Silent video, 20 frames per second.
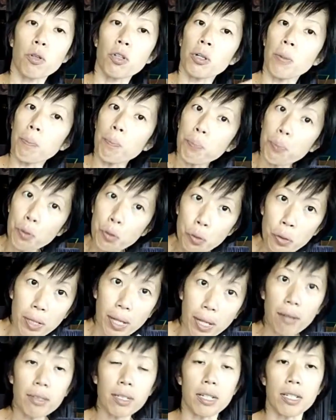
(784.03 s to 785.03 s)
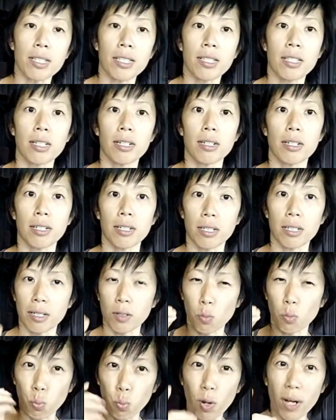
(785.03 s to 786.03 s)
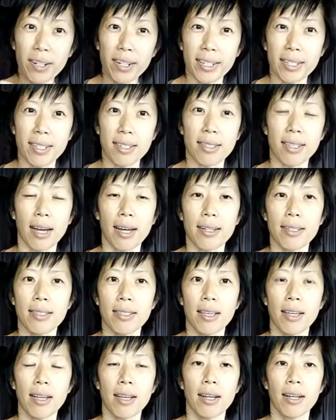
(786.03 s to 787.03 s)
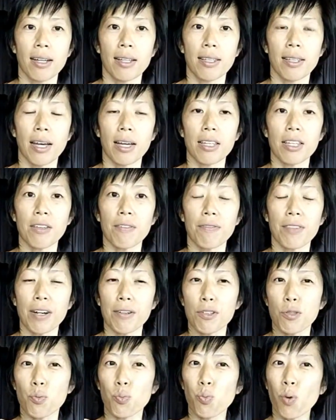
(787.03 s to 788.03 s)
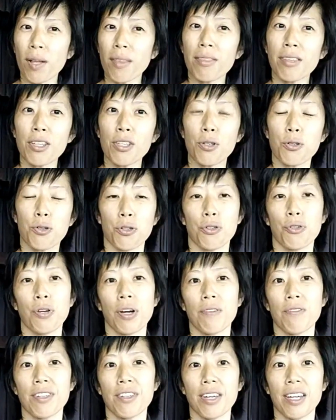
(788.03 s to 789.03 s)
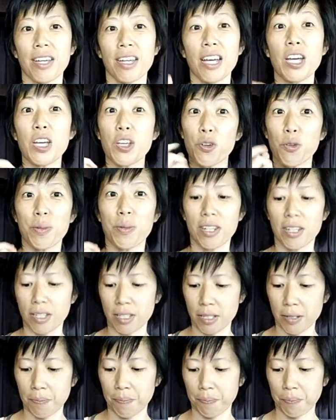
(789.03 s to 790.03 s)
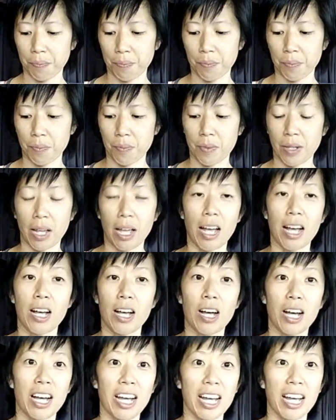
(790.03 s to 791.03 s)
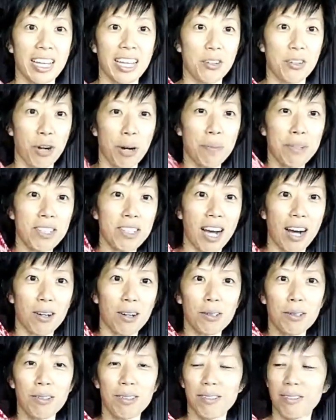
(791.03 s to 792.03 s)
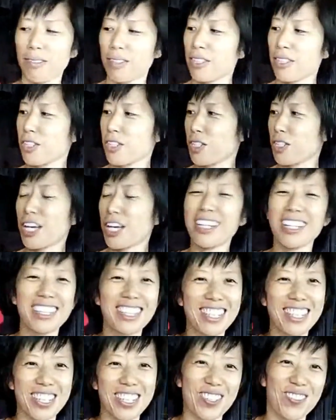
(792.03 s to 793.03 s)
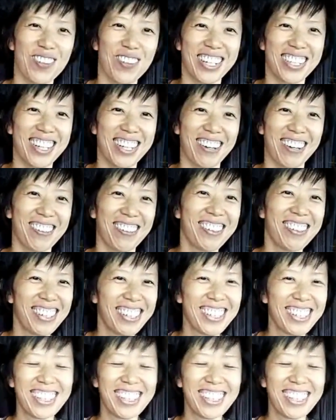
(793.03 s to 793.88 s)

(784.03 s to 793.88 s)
going to pull out one exercise that if there is one thing you could do every day, it would be this. Grab a towel. This is my towel.